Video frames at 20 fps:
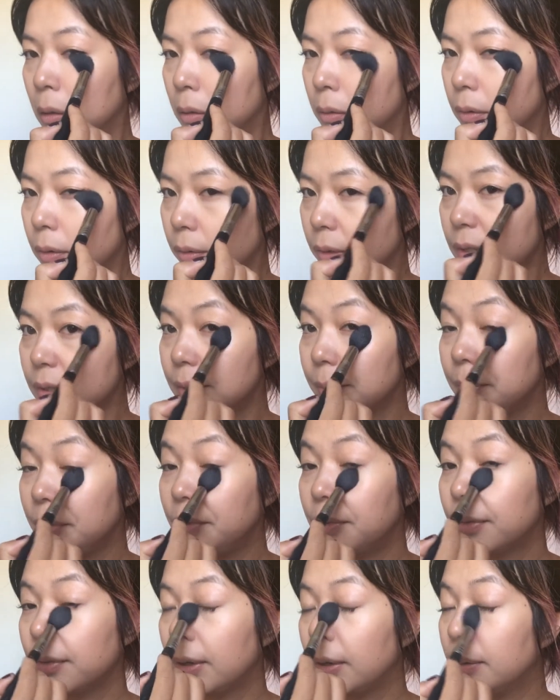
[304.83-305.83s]
so it doesn't
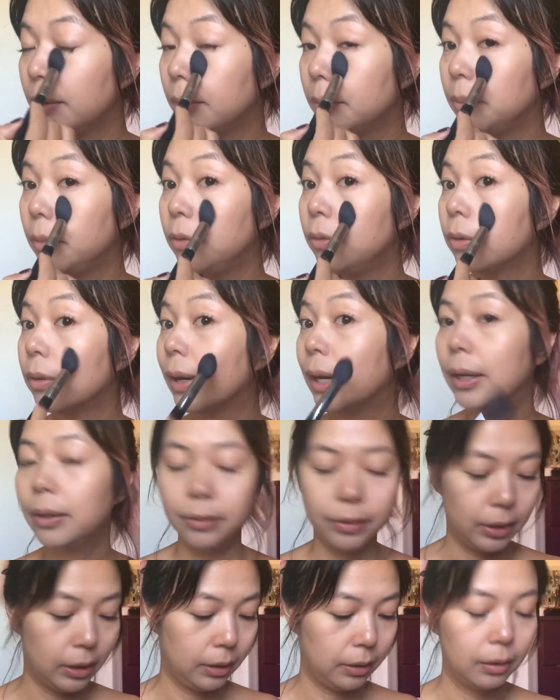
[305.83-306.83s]
move
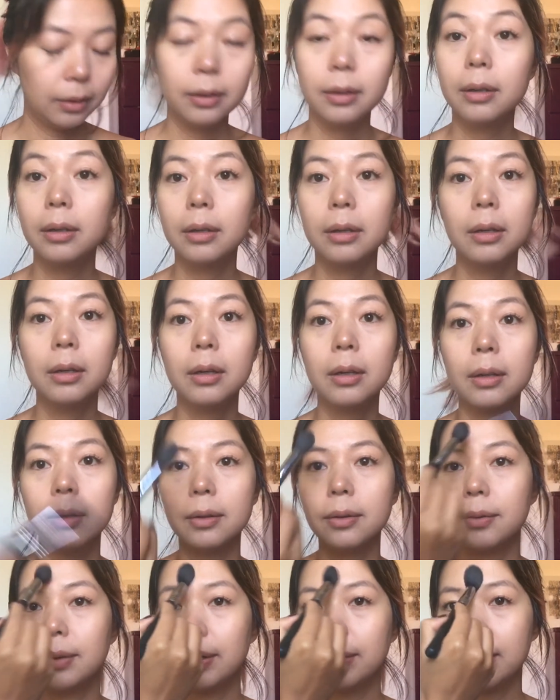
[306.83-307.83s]
around
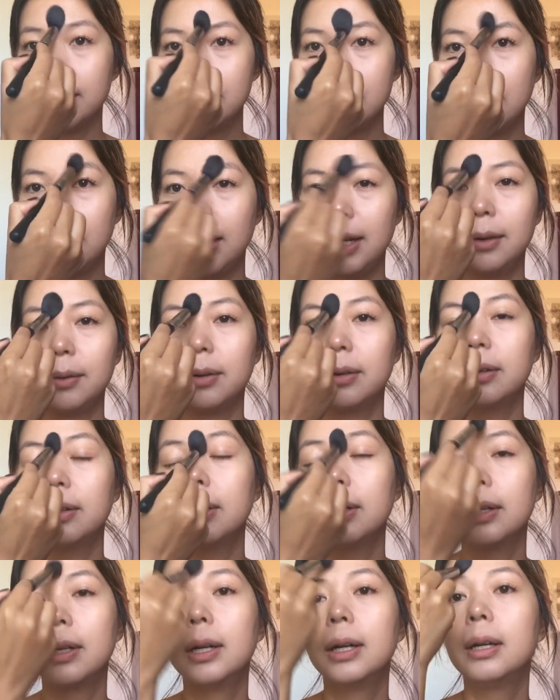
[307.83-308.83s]
throughout the day or
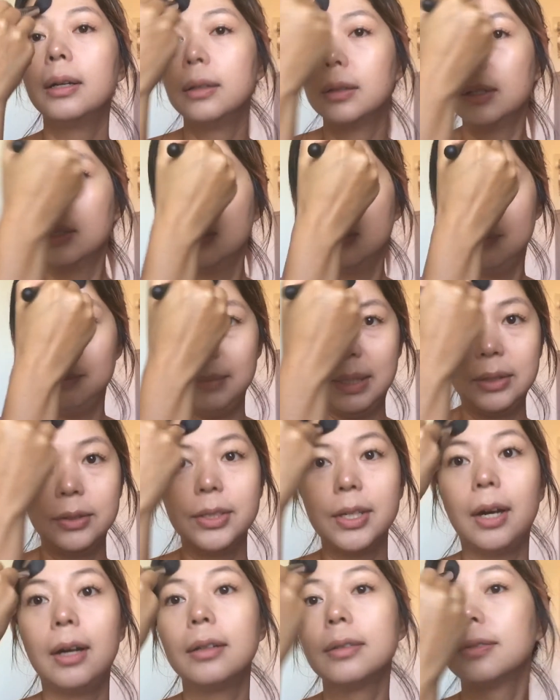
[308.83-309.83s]

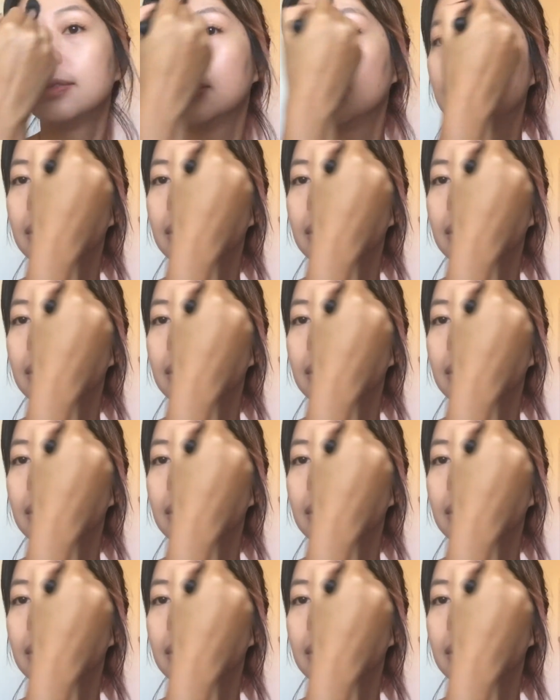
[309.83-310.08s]
melt off.